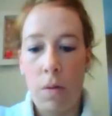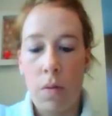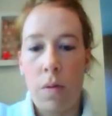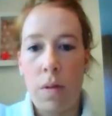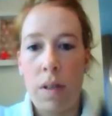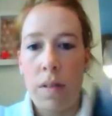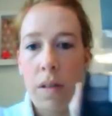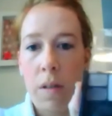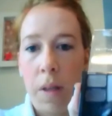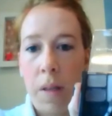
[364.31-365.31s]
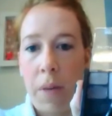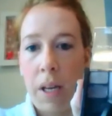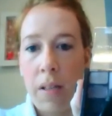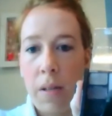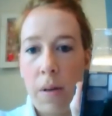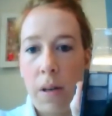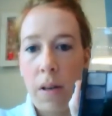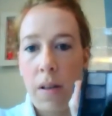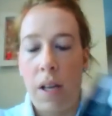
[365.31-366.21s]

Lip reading: Ooh, it's also going to be the biggest one,